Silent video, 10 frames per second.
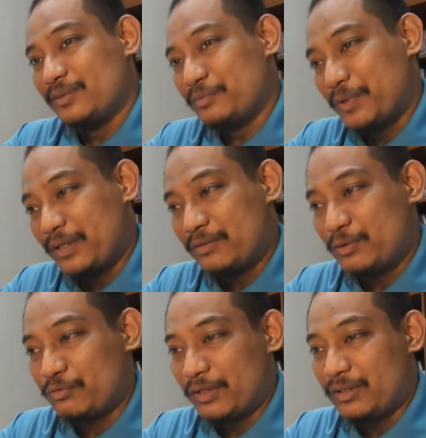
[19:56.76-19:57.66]

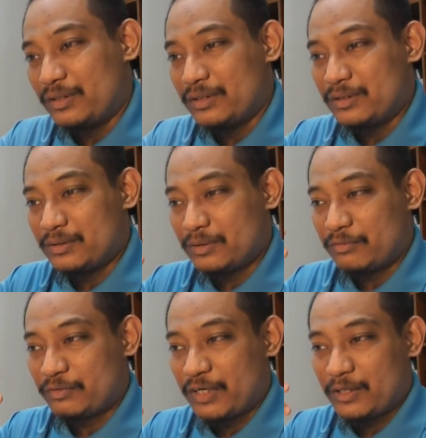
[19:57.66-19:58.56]
when you finally the
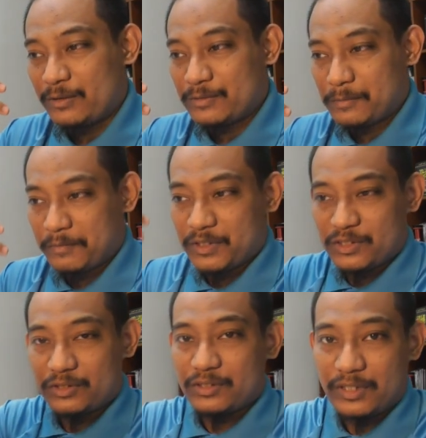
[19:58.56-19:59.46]
file
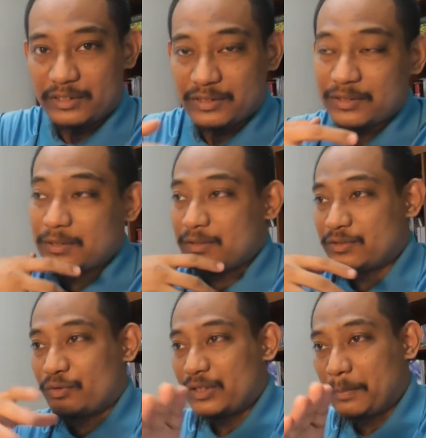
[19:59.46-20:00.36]
reach the lecturer,
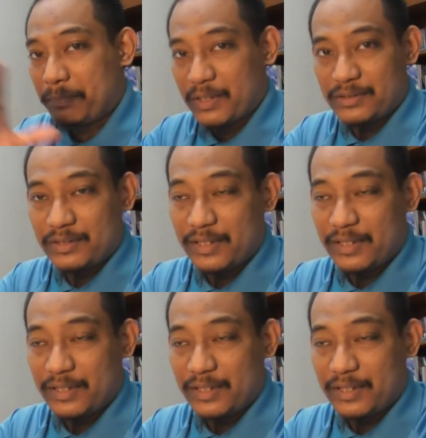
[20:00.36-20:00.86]
it's already past the